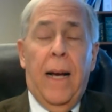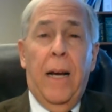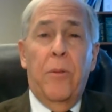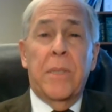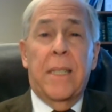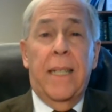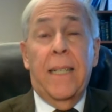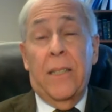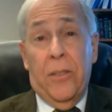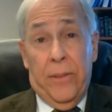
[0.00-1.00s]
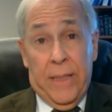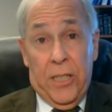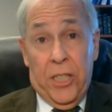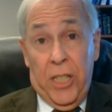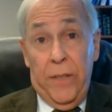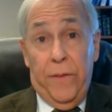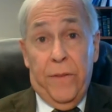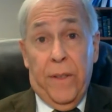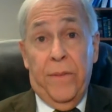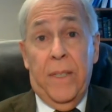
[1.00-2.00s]
I was the
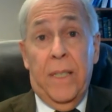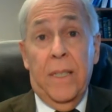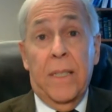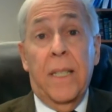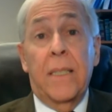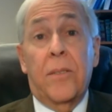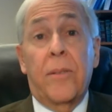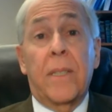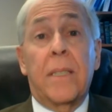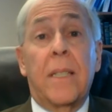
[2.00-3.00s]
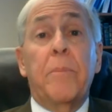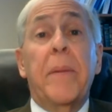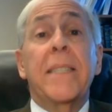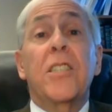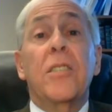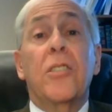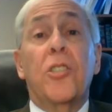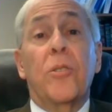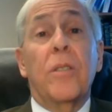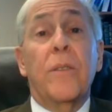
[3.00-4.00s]
editor-in-chief of the Estates, Trusts, and Pensions
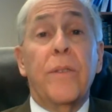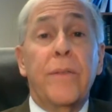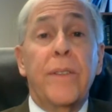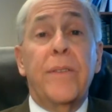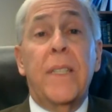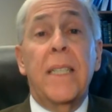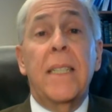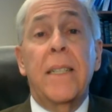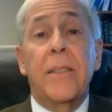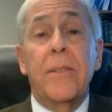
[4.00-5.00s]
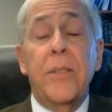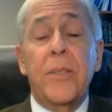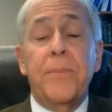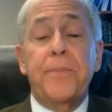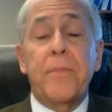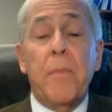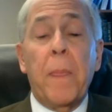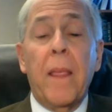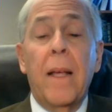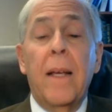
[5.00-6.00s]
Journal for 15 years.
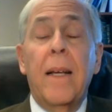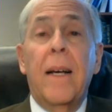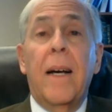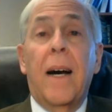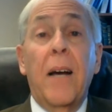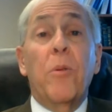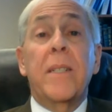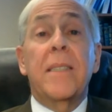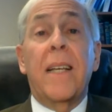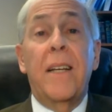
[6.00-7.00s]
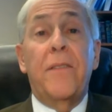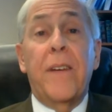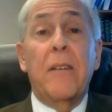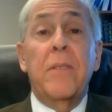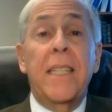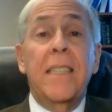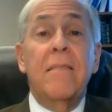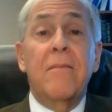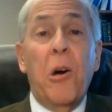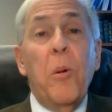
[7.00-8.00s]
I was a founding
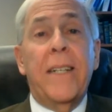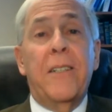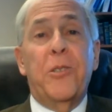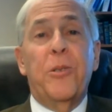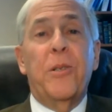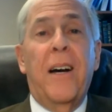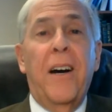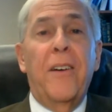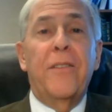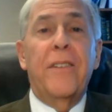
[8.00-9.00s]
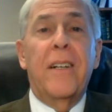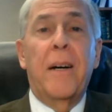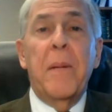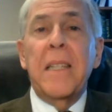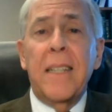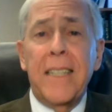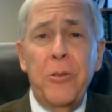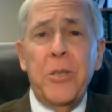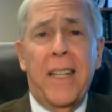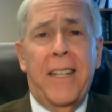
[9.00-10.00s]
co-editor of a monthly
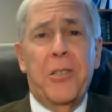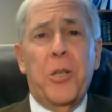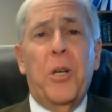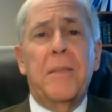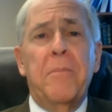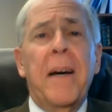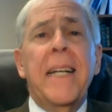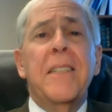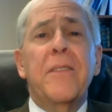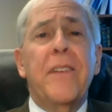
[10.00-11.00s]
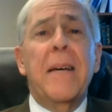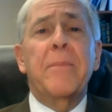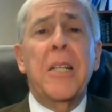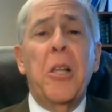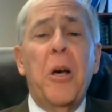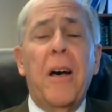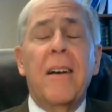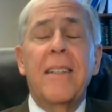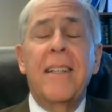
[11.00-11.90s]
newsletter called Money and Family Law.